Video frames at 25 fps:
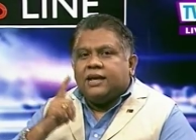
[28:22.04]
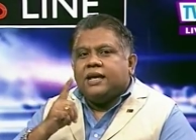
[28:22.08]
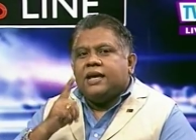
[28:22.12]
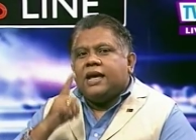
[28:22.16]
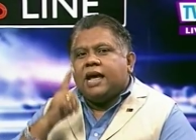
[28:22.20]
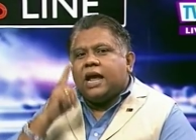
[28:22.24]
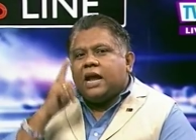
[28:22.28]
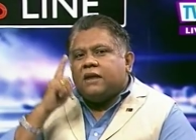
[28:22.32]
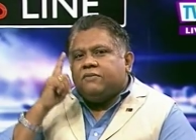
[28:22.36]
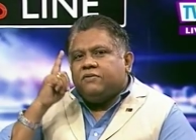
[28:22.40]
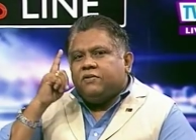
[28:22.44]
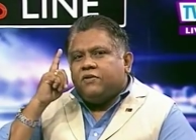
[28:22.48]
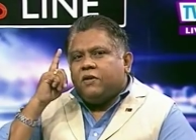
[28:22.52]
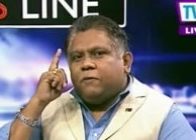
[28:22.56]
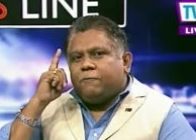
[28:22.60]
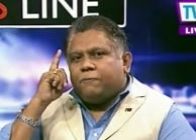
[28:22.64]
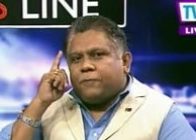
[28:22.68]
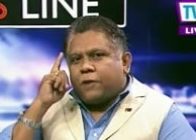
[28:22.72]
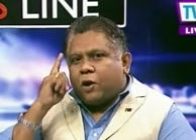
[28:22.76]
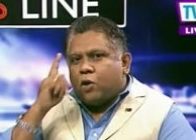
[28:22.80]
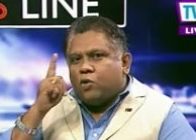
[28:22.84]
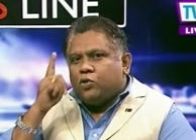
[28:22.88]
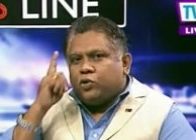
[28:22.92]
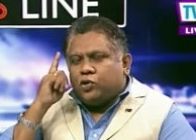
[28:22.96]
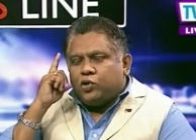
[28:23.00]
mm. and we were
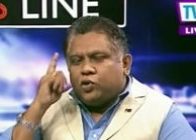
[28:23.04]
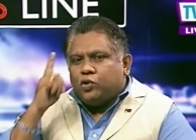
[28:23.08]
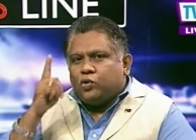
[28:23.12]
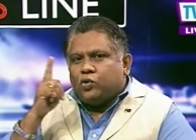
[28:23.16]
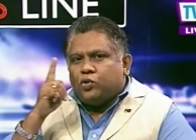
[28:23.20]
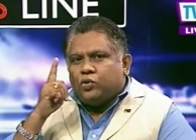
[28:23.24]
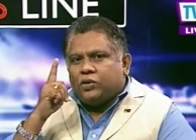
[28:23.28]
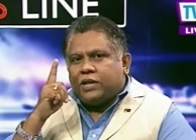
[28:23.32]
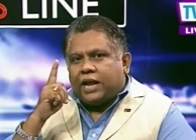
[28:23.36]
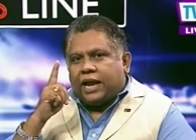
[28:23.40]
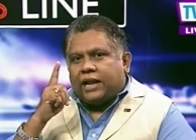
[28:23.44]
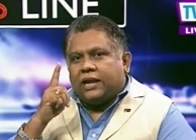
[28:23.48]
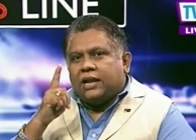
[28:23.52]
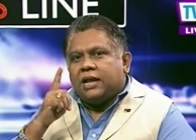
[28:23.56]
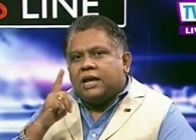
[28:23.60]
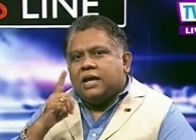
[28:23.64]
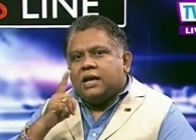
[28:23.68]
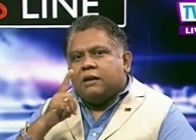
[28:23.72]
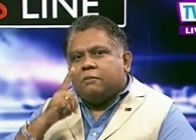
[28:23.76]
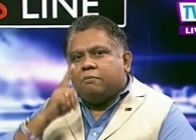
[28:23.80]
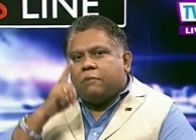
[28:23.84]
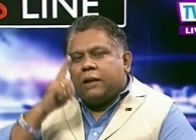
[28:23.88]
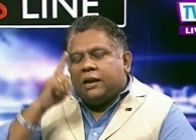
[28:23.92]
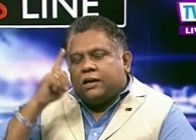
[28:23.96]
proud to do that yeah.